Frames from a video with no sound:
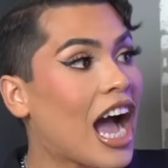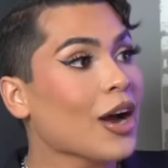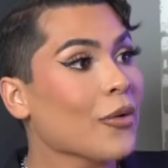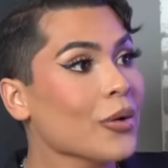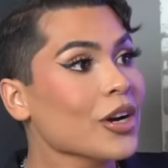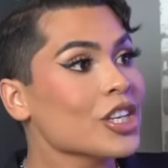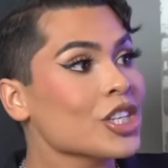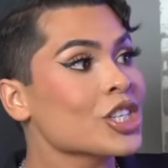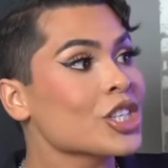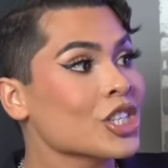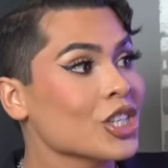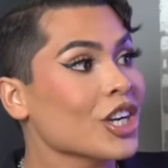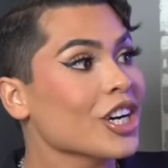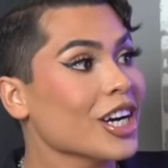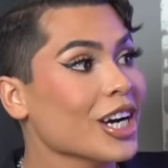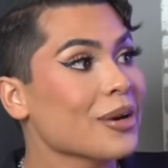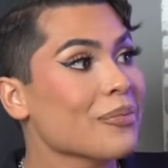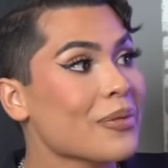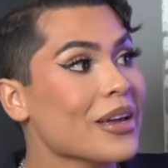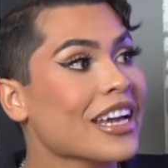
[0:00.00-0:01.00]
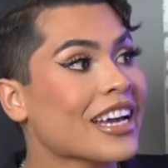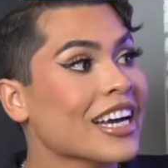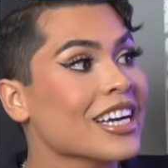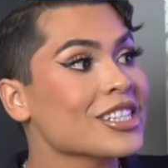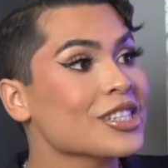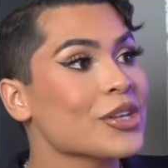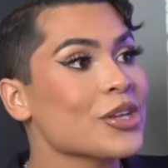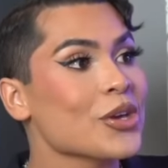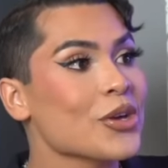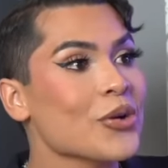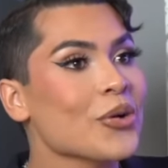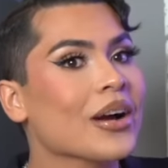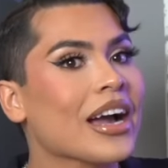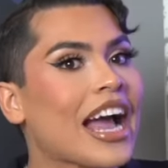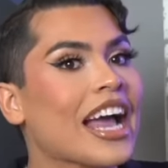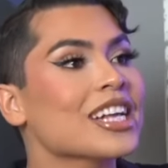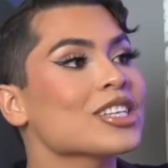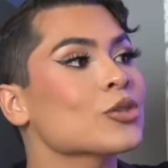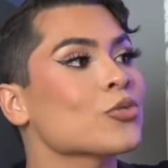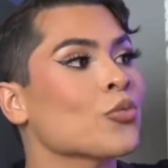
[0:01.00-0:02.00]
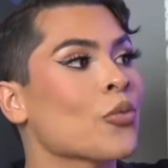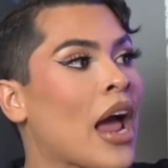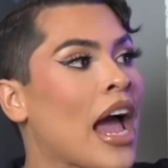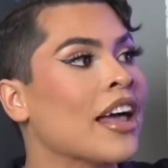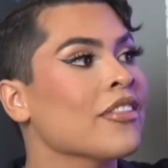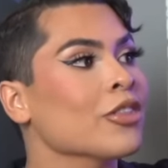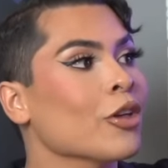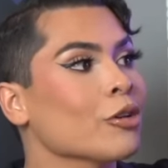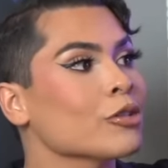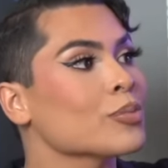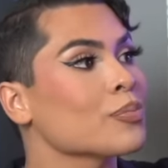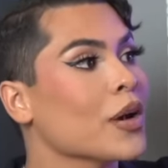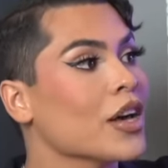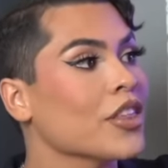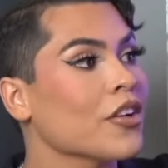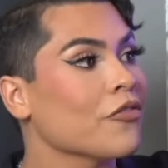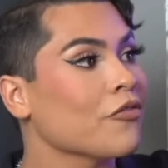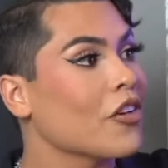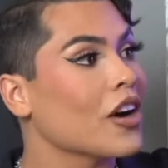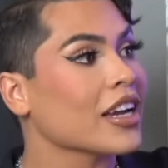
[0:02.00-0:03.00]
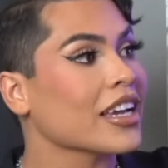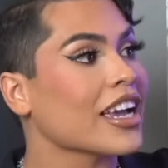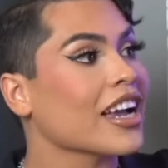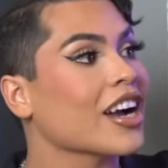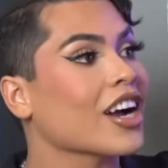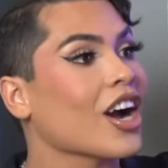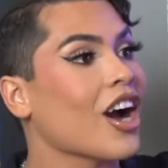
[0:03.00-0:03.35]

I was shook because you guys ran those motherfucking